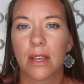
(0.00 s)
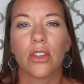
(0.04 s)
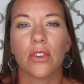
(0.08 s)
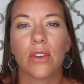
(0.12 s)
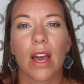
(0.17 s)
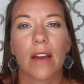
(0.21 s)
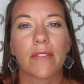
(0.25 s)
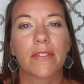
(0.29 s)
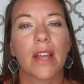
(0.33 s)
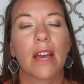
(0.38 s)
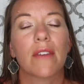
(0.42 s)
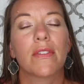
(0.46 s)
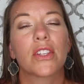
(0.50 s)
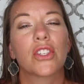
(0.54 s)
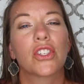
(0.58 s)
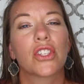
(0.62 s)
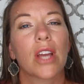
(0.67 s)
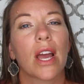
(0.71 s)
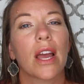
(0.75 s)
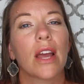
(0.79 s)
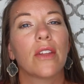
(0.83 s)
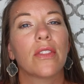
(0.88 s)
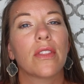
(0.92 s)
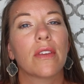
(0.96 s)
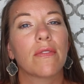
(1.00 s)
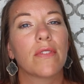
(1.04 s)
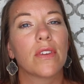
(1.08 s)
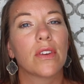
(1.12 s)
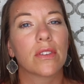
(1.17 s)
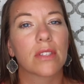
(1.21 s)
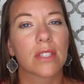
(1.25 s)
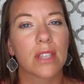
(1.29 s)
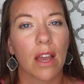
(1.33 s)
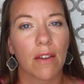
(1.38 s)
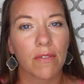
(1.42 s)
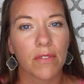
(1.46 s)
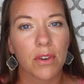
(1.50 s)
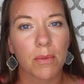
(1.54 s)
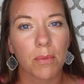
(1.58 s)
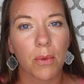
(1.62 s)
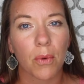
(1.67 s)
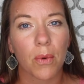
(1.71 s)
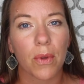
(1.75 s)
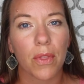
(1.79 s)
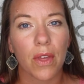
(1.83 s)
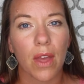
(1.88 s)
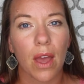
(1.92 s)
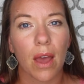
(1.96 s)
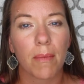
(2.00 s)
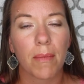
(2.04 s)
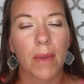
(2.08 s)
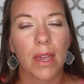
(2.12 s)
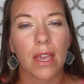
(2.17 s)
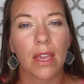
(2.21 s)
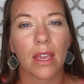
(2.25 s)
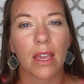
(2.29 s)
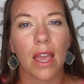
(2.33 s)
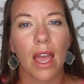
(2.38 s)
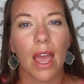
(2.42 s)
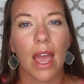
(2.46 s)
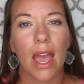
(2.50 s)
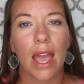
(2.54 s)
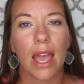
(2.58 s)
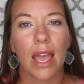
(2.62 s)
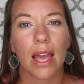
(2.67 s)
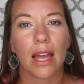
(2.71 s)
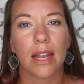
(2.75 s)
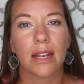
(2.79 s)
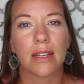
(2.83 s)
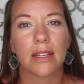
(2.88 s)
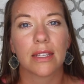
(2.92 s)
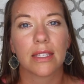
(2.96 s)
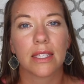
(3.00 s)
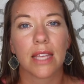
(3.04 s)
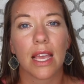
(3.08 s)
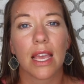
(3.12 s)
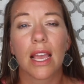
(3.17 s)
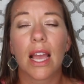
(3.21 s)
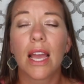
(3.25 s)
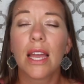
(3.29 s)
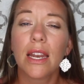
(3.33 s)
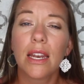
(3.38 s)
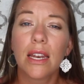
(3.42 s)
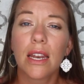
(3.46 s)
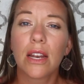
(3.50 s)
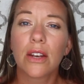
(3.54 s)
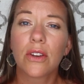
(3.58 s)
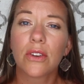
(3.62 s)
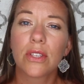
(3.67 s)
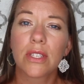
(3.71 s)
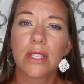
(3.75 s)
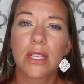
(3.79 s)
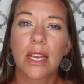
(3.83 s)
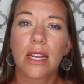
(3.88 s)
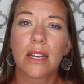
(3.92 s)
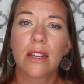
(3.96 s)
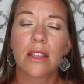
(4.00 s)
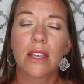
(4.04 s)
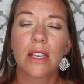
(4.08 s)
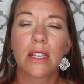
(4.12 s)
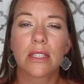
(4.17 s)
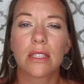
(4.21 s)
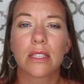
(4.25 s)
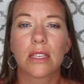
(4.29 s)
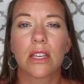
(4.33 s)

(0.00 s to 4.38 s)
You'd have to have a child that feels comfortable with coming and saying, I didn't understand this.